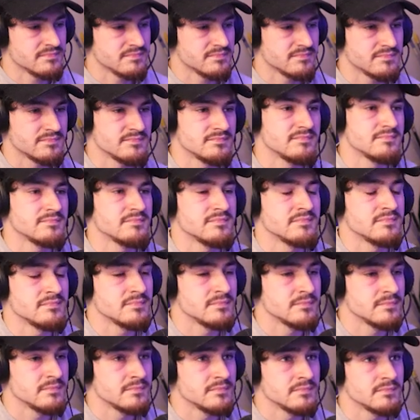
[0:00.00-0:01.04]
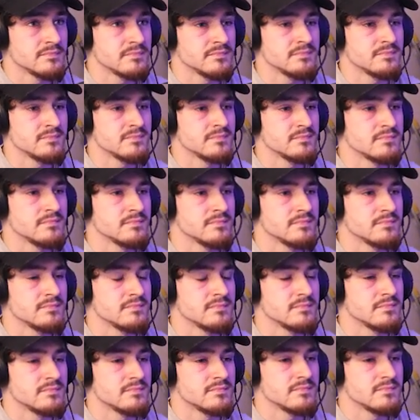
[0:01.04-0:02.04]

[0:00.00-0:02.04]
(silence)